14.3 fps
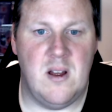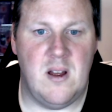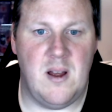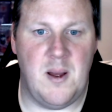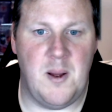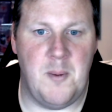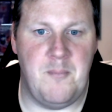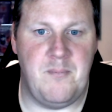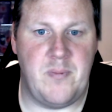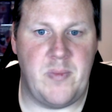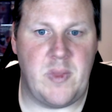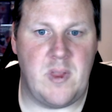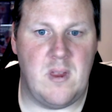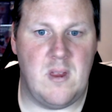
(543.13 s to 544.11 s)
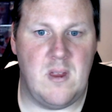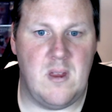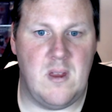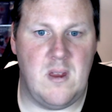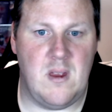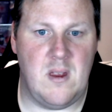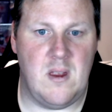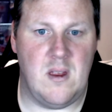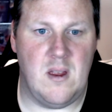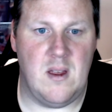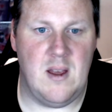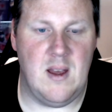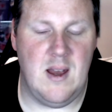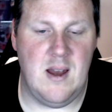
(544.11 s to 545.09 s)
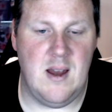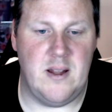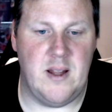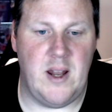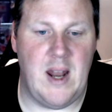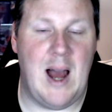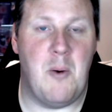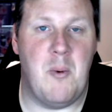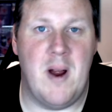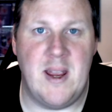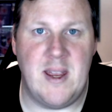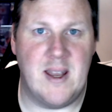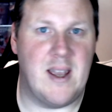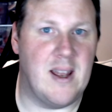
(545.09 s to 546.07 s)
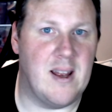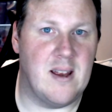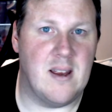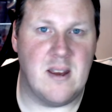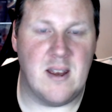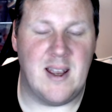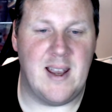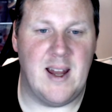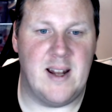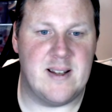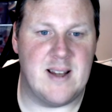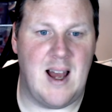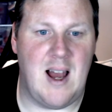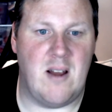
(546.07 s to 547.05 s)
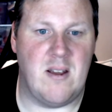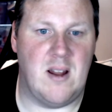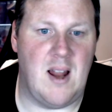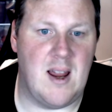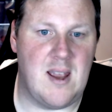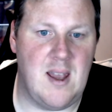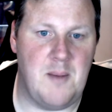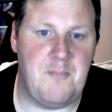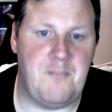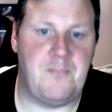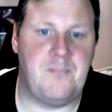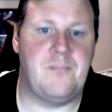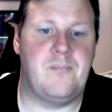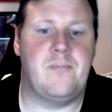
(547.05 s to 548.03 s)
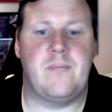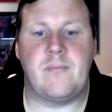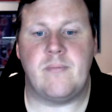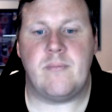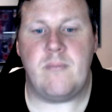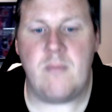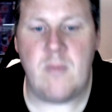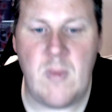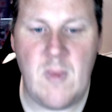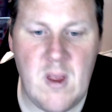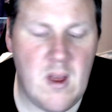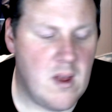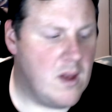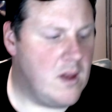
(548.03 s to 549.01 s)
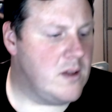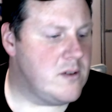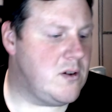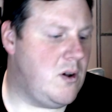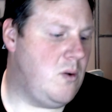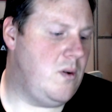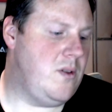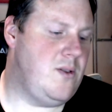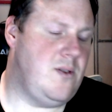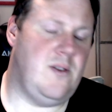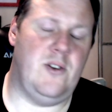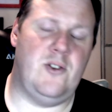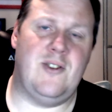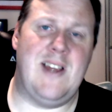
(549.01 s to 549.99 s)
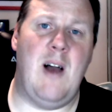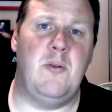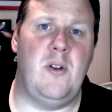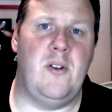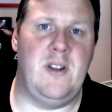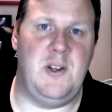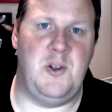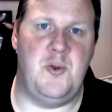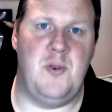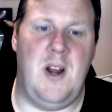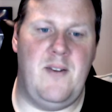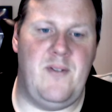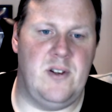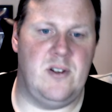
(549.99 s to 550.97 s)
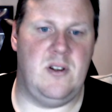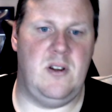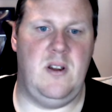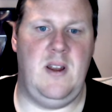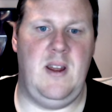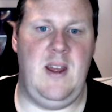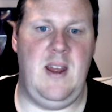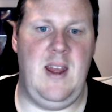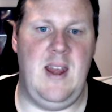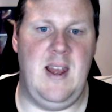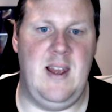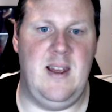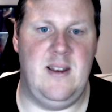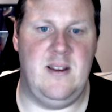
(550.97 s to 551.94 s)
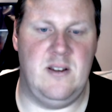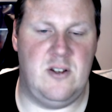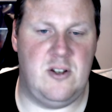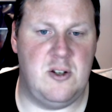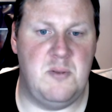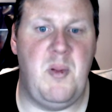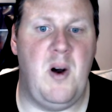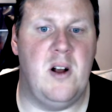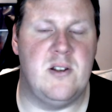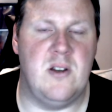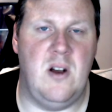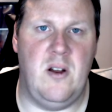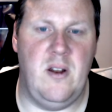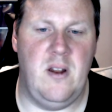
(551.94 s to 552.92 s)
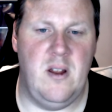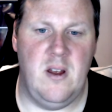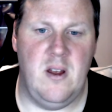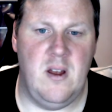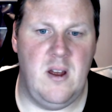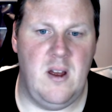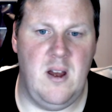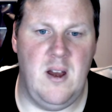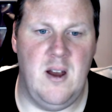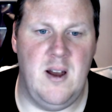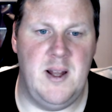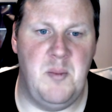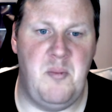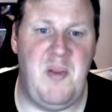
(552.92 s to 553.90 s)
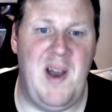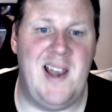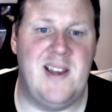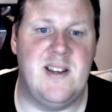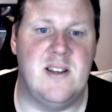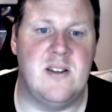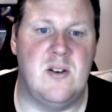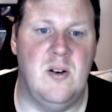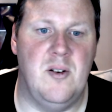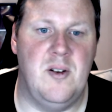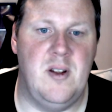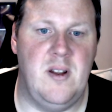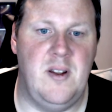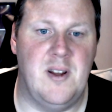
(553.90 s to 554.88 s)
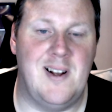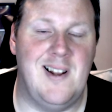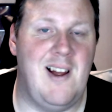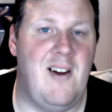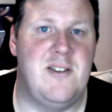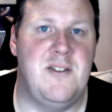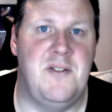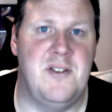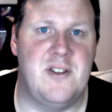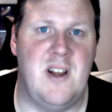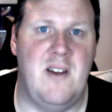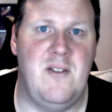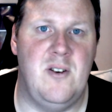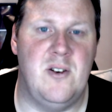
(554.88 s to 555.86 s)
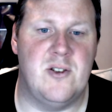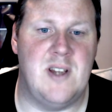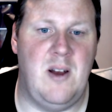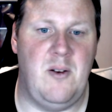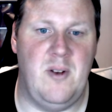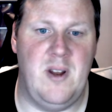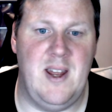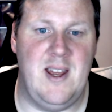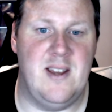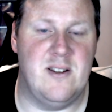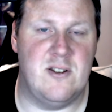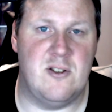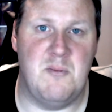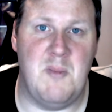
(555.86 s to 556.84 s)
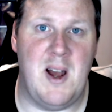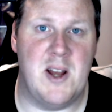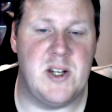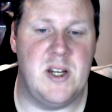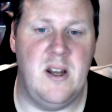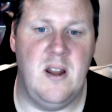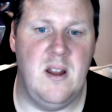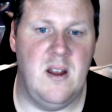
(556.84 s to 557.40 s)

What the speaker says: And then that way you can get it to how you like it. So the sound on these drivers is spot on. The bass is good, and the clarity of the stereo sound is smashing.